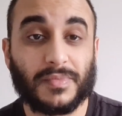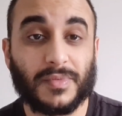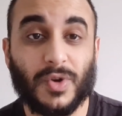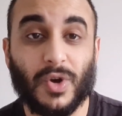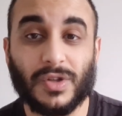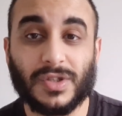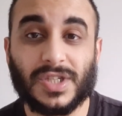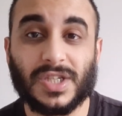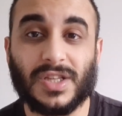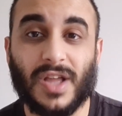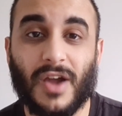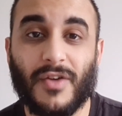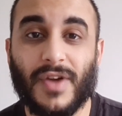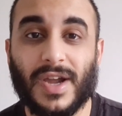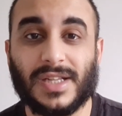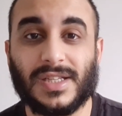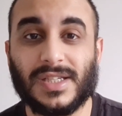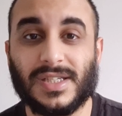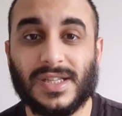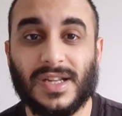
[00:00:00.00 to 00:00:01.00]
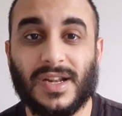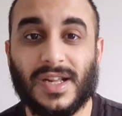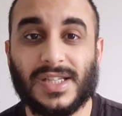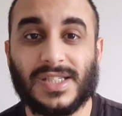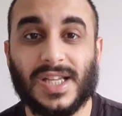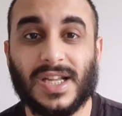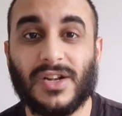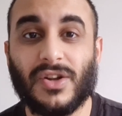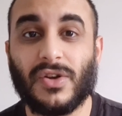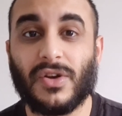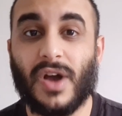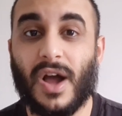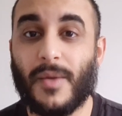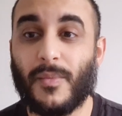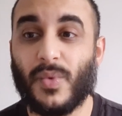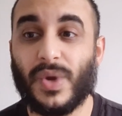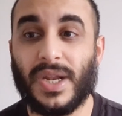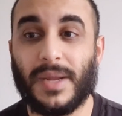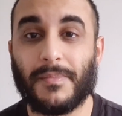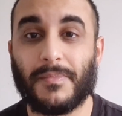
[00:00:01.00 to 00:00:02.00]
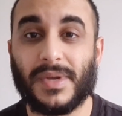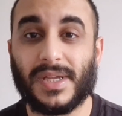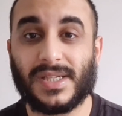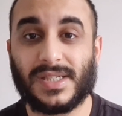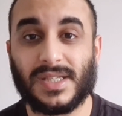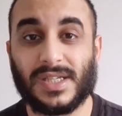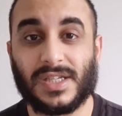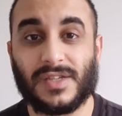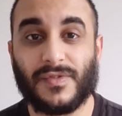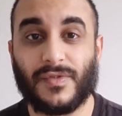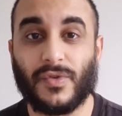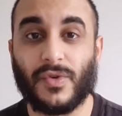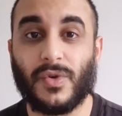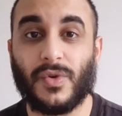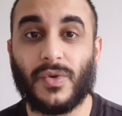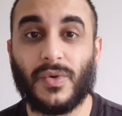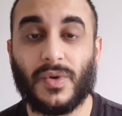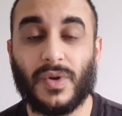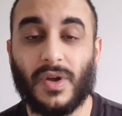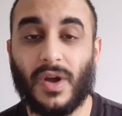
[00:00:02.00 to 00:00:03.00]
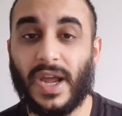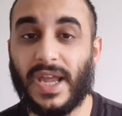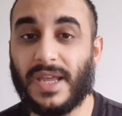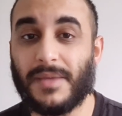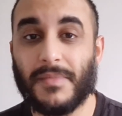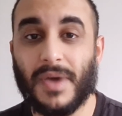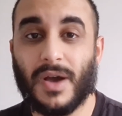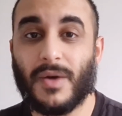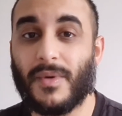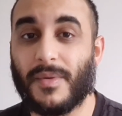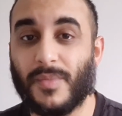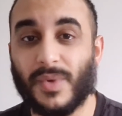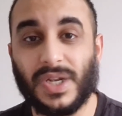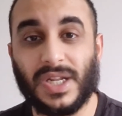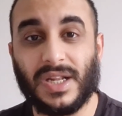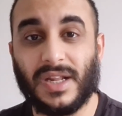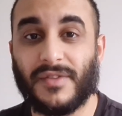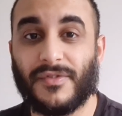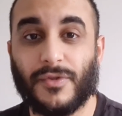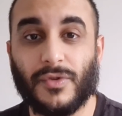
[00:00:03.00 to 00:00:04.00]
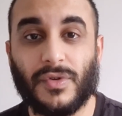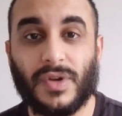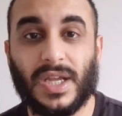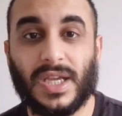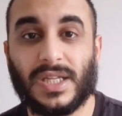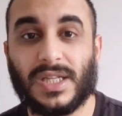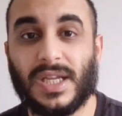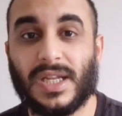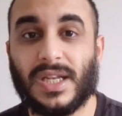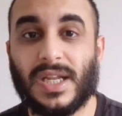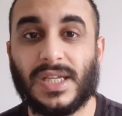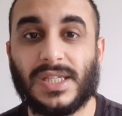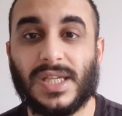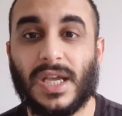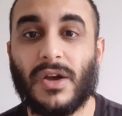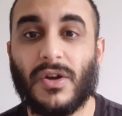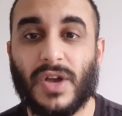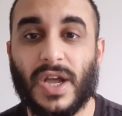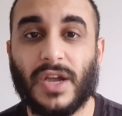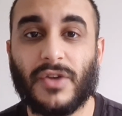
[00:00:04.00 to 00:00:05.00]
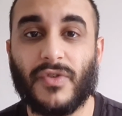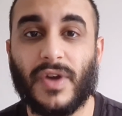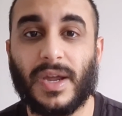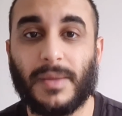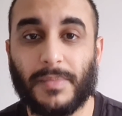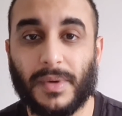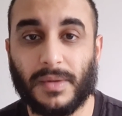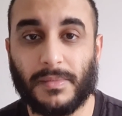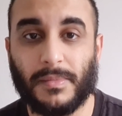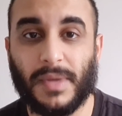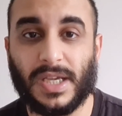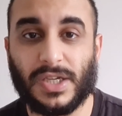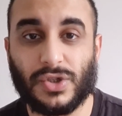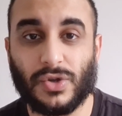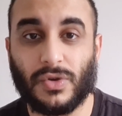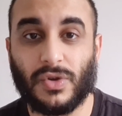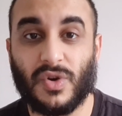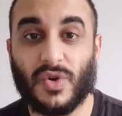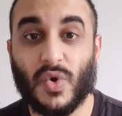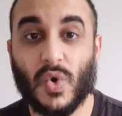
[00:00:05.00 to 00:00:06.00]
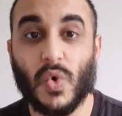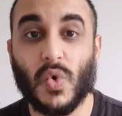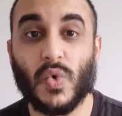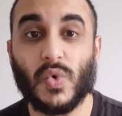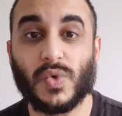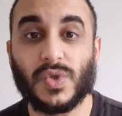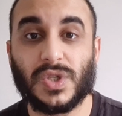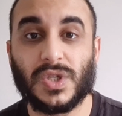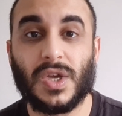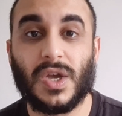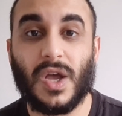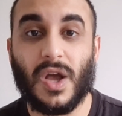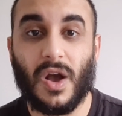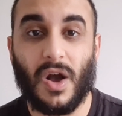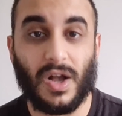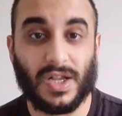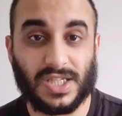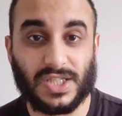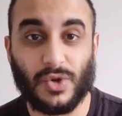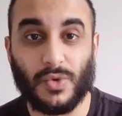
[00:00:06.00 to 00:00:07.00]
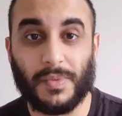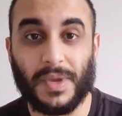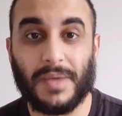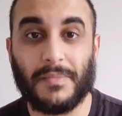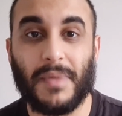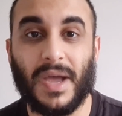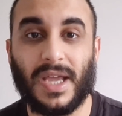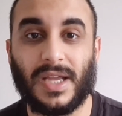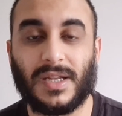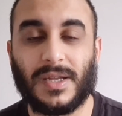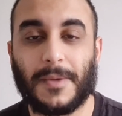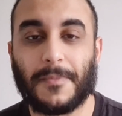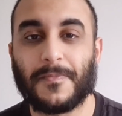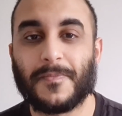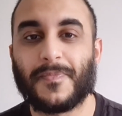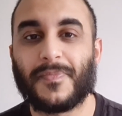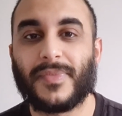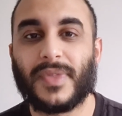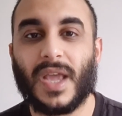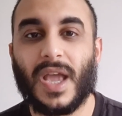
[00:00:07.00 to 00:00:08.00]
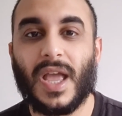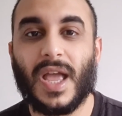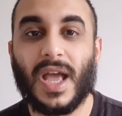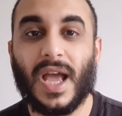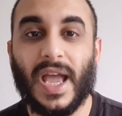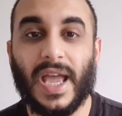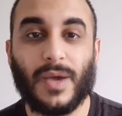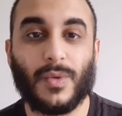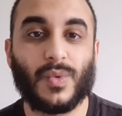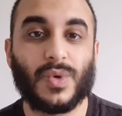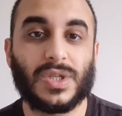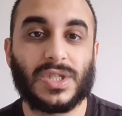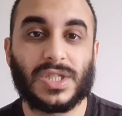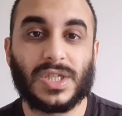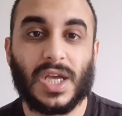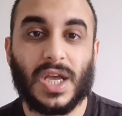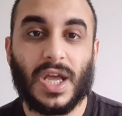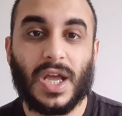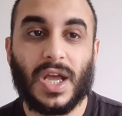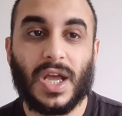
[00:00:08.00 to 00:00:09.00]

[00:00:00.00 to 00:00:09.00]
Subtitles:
gone to directors and I said, look, I'm winning business through email, I'm winning it through LinkedIn. They say, okay, great, but make sure your calls are still being made. It was